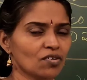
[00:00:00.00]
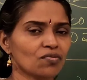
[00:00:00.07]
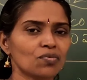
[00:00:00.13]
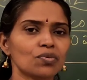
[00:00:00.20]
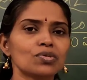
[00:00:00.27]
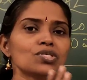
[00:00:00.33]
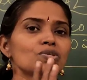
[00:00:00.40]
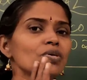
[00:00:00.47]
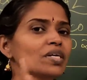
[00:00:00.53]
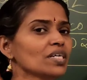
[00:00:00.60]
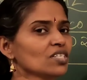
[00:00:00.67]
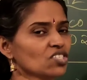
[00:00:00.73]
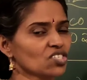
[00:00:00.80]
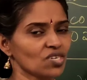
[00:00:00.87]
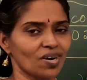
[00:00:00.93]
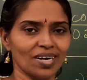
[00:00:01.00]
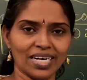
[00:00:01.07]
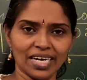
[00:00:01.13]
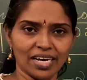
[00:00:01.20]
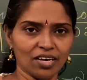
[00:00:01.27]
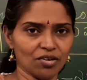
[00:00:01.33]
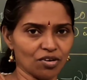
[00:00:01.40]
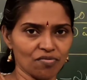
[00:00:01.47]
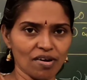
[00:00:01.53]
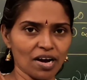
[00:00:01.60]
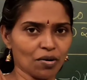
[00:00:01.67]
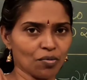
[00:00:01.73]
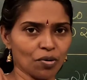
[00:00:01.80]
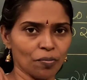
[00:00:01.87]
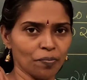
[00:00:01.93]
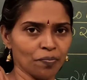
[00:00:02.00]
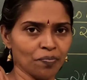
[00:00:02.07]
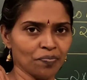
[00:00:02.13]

For sure it's not air or vacuum.